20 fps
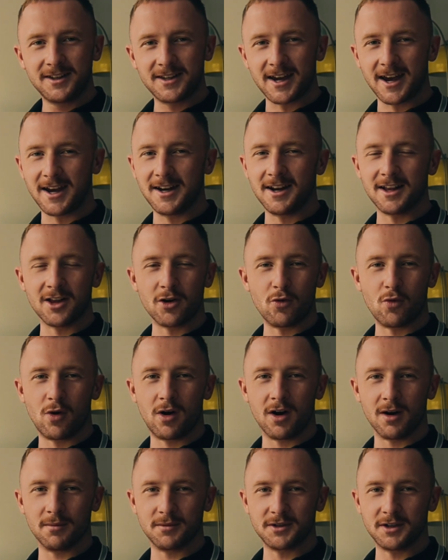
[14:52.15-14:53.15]
tiny little
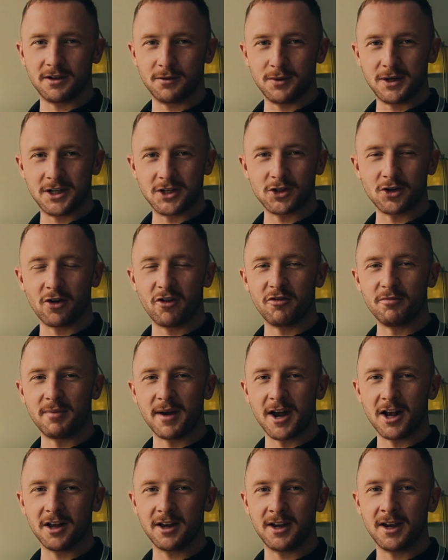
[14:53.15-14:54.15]
arms and a wee soft
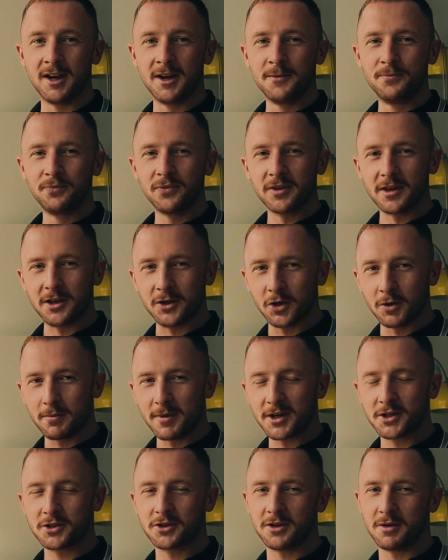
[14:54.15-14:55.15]
belly, then you're
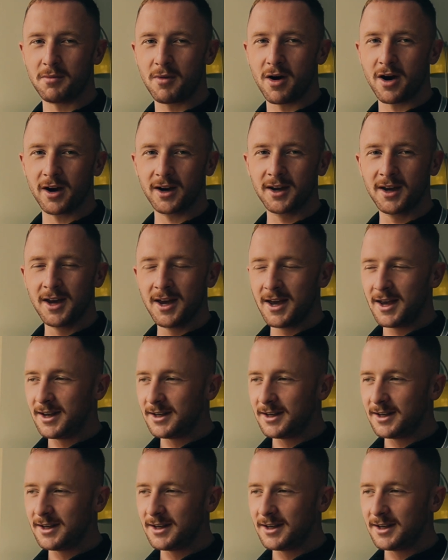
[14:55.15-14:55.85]
missing the mark.